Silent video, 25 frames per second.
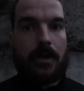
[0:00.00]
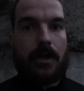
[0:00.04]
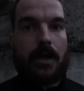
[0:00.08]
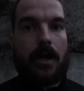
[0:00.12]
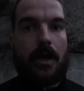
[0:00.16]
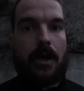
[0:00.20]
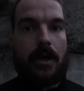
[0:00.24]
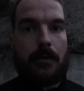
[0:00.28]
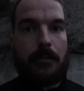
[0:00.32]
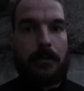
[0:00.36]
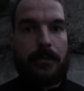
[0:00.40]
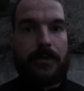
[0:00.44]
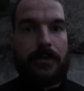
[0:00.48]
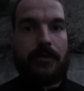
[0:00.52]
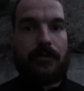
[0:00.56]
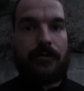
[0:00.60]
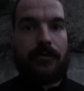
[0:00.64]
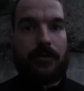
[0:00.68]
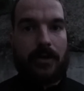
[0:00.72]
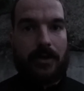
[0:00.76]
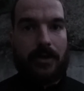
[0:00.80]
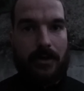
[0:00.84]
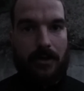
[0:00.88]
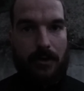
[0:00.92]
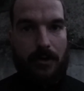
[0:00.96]
Carb the
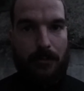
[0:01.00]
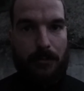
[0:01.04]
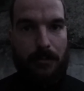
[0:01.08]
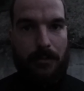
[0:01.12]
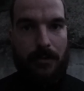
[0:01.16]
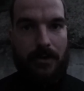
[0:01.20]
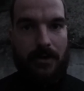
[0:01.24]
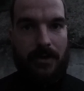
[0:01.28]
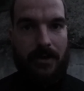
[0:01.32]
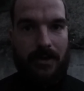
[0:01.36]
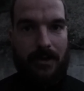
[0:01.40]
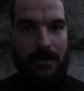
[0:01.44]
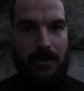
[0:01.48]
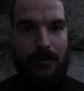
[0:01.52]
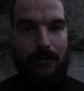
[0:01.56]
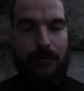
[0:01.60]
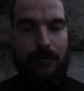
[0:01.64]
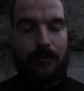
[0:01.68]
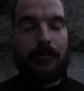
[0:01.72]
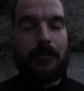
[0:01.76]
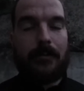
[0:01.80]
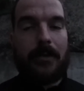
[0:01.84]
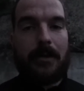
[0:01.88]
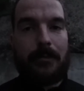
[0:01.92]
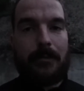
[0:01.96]
fuck up.
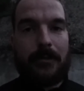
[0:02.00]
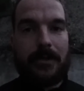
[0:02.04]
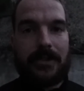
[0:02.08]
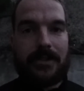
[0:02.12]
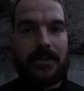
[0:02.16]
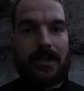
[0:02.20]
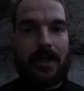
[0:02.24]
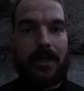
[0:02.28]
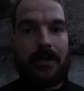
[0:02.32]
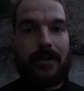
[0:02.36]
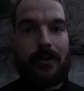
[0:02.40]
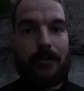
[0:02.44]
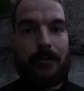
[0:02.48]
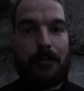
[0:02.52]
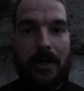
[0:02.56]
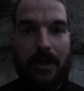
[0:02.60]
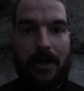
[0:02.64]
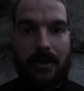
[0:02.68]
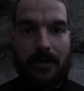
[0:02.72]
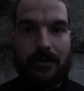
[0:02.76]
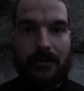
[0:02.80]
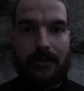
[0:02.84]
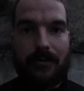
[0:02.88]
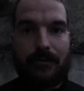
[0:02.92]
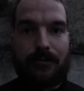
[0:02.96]
Remember to get your
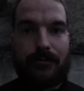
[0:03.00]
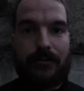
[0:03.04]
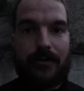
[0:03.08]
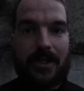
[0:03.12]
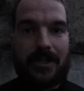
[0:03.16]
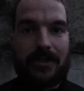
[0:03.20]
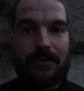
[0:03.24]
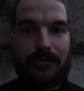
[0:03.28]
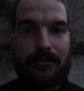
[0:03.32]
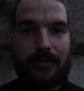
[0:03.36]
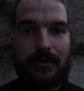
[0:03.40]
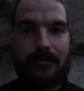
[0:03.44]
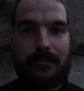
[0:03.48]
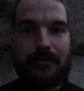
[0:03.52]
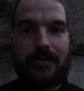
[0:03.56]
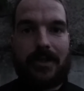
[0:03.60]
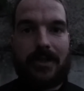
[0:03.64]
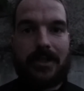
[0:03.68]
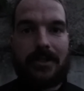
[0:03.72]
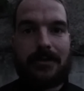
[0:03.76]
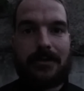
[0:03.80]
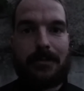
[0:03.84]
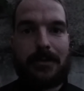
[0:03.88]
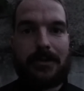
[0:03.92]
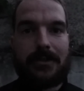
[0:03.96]
pound of fresh fruit and
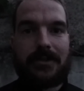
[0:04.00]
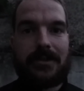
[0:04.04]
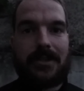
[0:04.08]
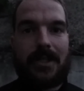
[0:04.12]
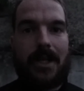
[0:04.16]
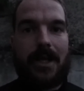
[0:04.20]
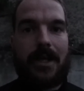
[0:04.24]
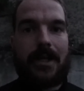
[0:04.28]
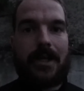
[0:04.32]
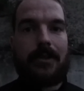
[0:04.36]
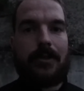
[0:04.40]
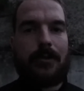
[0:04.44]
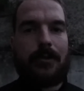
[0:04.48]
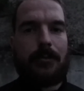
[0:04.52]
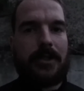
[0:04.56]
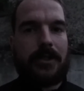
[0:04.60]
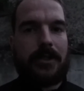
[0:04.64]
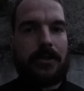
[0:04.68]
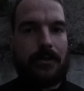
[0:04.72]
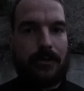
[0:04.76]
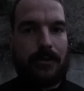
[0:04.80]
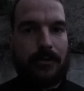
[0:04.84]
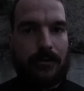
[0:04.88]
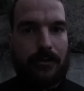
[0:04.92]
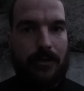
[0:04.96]
vegetables today and you'll be
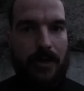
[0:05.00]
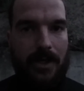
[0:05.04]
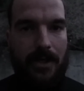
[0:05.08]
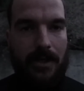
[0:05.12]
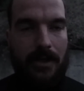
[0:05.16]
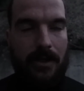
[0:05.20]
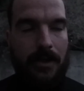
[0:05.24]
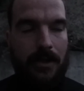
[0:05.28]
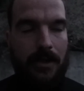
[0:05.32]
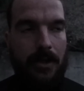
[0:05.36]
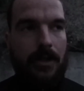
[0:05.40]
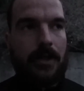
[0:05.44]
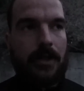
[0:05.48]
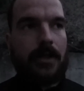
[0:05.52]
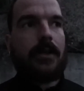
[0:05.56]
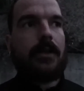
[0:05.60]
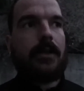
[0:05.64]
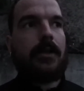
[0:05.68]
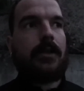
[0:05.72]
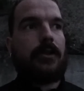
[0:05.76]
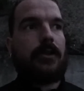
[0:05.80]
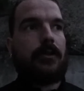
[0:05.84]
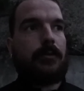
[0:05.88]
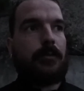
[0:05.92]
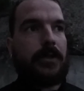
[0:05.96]
doing great.
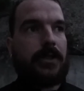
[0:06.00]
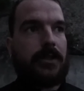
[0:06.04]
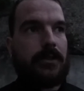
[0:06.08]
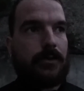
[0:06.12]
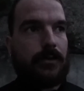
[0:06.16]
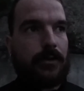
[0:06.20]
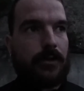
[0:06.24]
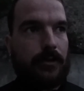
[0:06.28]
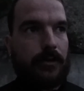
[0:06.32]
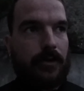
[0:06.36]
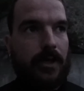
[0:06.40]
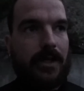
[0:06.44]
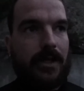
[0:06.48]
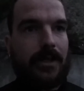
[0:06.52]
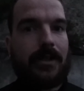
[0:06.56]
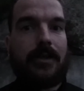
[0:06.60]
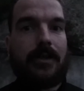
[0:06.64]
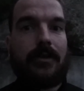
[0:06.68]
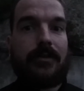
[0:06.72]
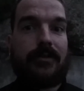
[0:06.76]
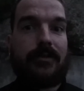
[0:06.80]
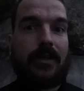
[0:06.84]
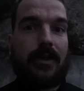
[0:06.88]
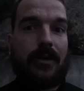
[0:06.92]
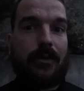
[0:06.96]
You'll be doing great.
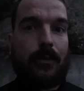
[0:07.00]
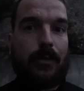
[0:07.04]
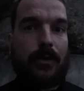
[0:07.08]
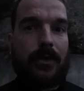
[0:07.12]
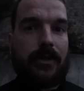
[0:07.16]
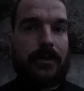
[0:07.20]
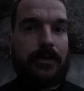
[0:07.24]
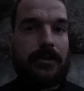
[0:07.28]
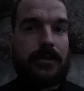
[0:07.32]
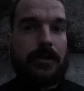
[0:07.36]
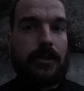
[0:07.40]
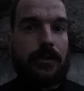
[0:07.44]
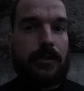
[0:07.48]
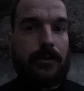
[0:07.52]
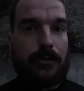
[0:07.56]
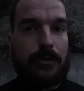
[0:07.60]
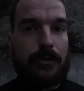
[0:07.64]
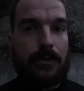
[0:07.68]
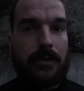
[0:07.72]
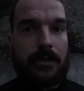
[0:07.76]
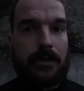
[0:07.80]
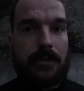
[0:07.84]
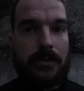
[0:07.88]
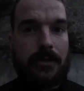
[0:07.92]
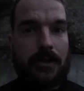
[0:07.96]
If not one, two.
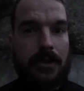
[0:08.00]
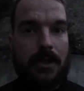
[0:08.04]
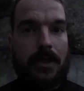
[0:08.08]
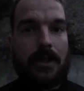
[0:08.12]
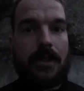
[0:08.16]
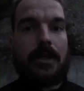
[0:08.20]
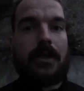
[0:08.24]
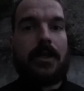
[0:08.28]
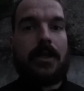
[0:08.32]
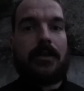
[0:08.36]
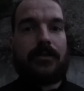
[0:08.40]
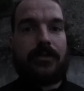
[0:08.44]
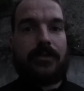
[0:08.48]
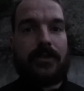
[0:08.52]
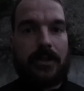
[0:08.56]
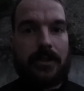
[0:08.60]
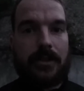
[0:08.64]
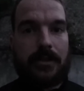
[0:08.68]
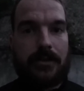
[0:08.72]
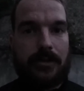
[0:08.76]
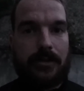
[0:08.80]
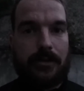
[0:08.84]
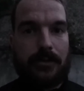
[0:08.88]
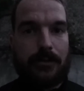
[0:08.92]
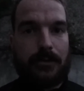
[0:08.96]
If not
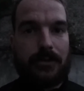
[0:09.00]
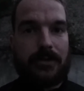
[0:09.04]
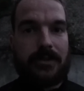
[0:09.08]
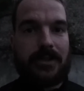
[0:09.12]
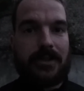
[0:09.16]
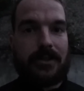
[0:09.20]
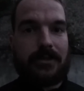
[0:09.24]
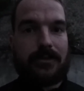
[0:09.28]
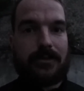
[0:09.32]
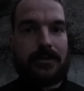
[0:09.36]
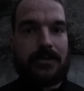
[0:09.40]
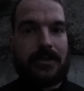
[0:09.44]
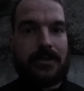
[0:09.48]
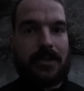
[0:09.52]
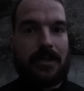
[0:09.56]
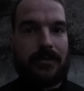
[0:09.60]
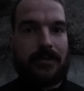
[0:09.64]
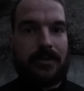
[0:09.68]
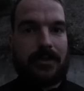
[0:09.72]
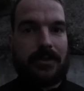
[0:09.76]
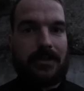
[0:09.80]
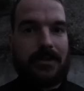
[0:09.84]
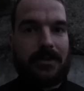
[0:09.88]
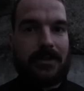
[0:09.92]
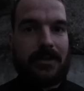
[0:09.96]
two, six or
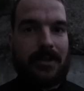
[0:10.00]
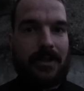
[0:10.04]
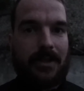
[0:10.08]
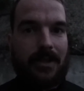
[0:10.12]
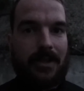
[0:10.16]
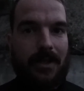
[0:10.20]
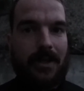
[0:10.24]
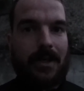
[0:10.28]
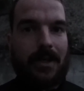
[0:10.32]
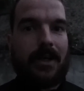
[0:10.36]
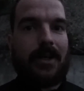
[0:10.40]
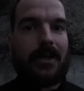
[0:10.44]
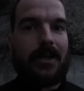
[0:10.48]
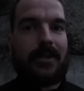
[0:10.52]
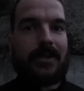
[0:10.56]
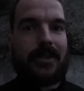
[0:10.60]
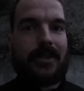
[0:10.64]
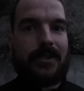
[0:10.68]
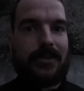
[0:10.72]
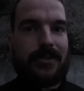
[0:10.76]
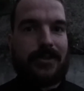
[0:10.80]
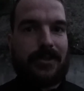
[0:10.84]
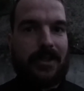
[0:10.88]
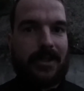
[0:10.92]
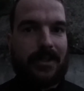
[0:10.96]
seven. And I'll
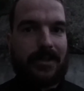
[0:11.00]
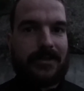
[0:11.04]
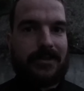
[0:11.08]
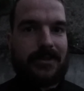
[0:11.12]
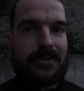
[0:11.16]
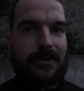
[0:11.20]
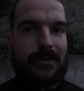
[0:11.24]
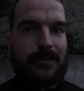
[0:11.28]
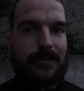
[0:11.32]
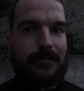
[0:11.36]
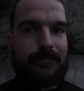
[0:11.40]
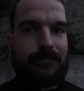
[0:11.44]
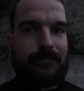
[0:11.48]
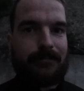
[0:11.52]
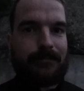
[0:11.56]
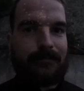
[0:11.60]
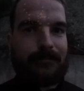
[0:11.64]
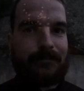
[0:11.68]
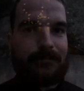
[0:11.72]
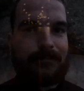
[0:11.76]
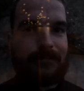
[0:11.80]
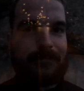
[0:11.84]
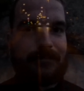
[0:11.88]
catch you next time.